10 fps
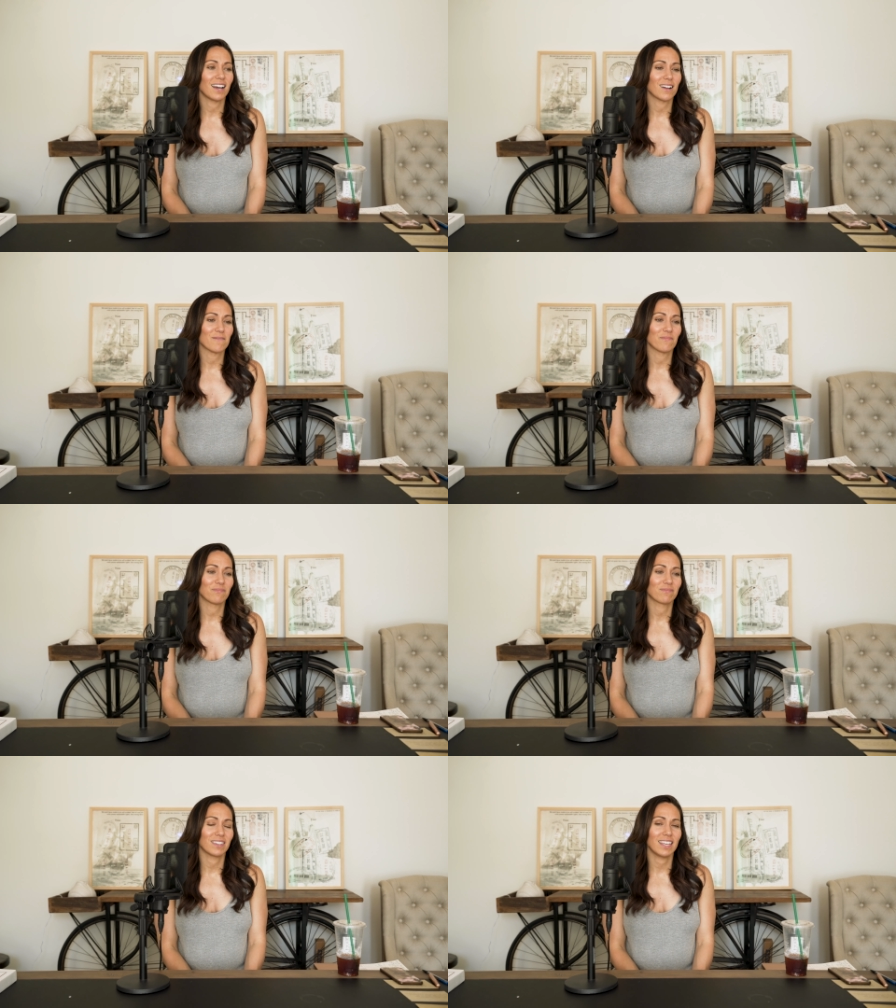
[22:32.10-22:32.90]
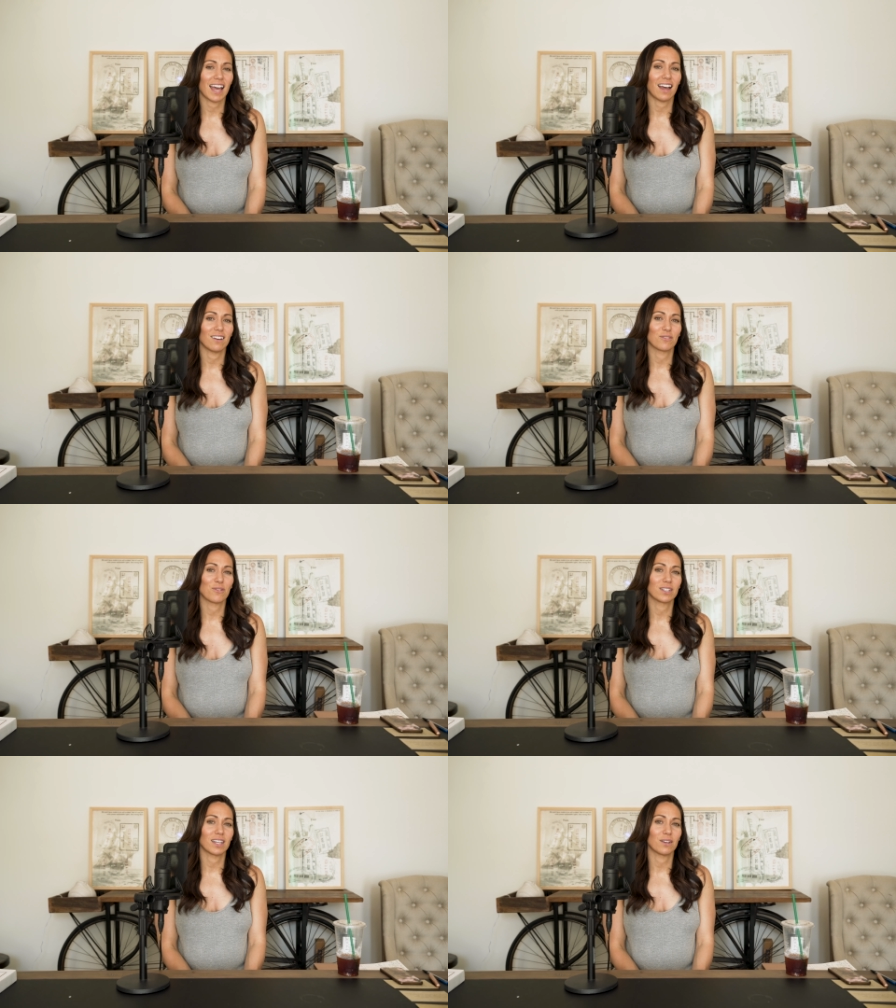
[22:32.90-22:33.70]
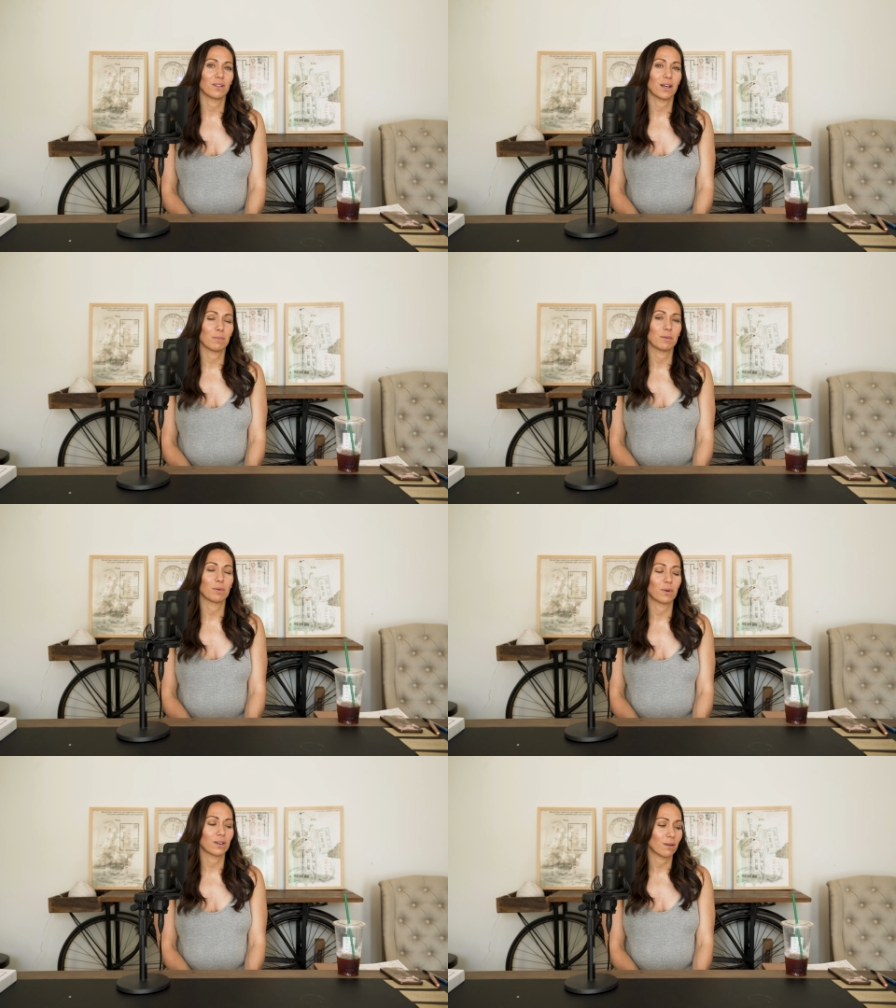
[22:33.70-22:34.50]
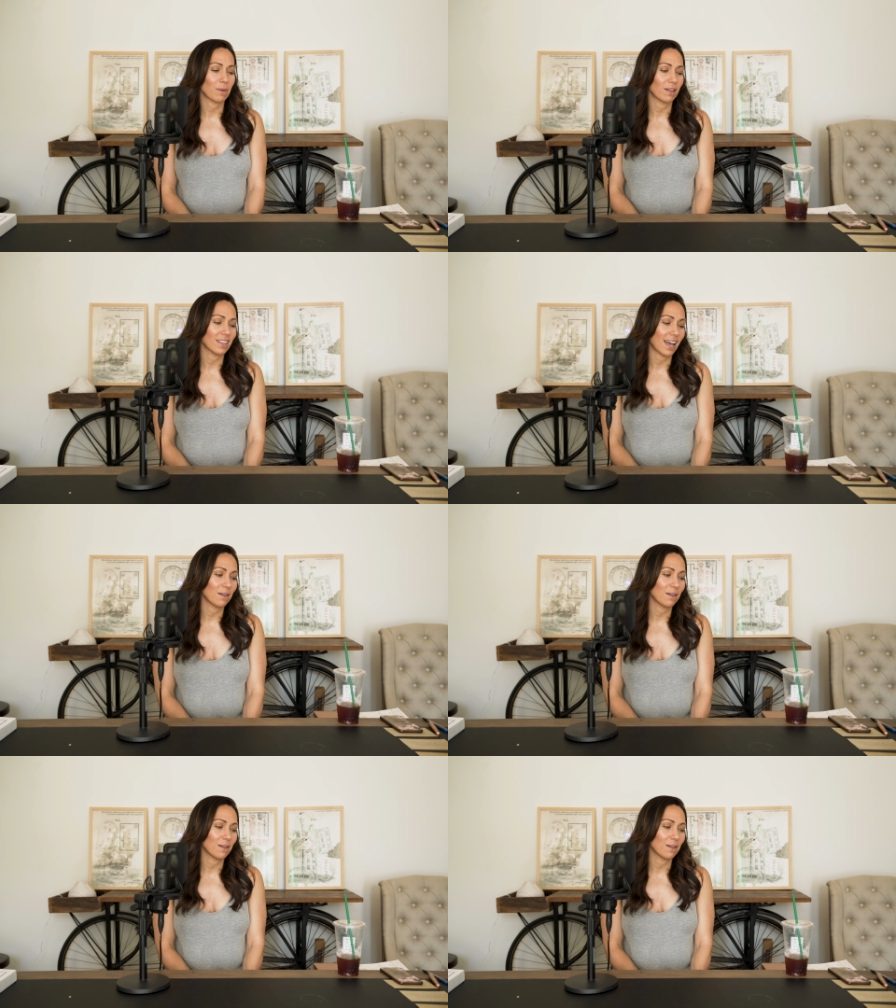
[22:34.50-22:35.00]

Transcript: um, yeah, of course, I know a lot of people wondered about